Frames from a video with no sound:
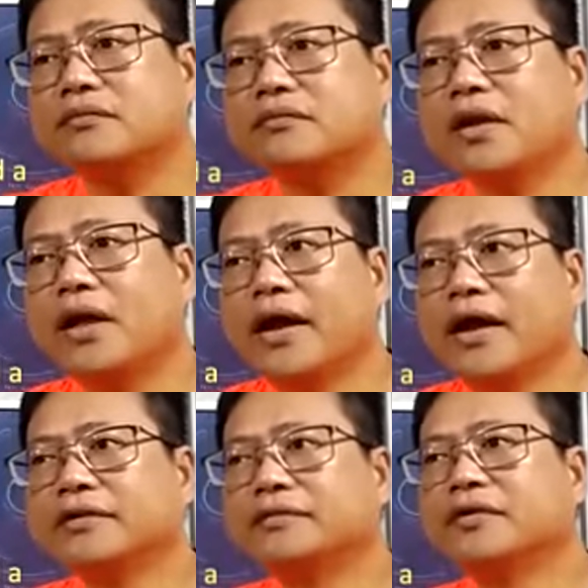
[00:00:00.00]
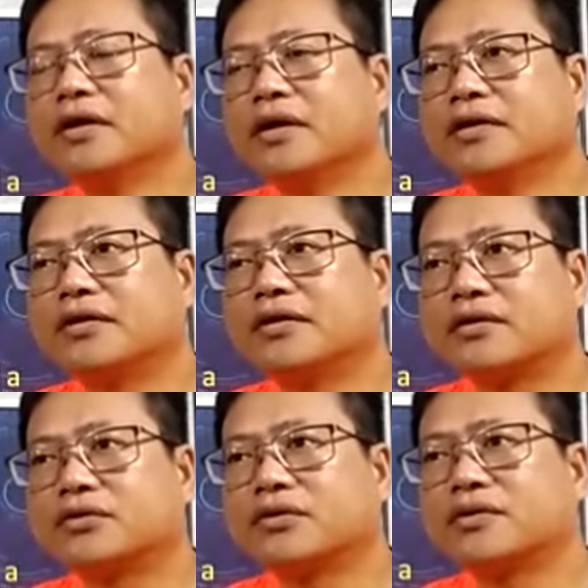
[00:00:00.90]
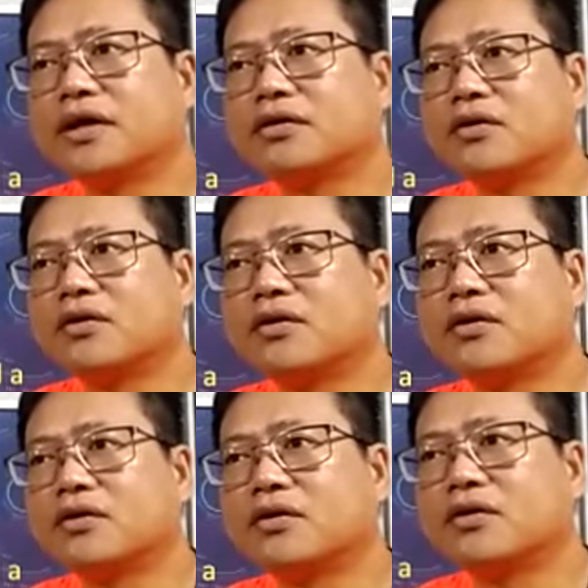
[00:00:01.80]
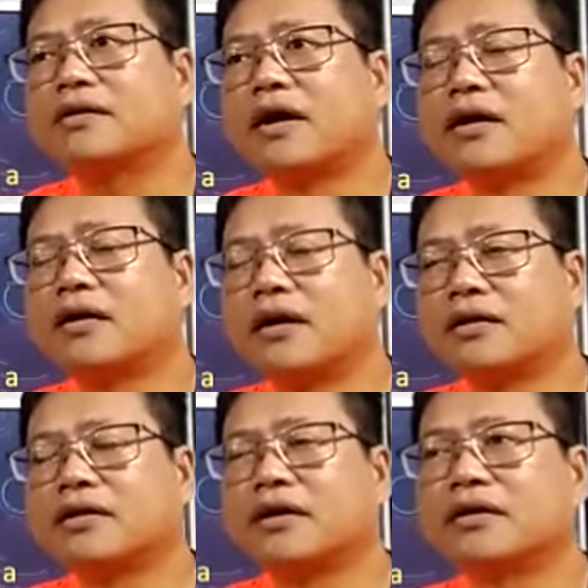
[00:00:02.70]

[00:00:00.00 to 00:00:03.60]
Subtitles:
And through that golden altar,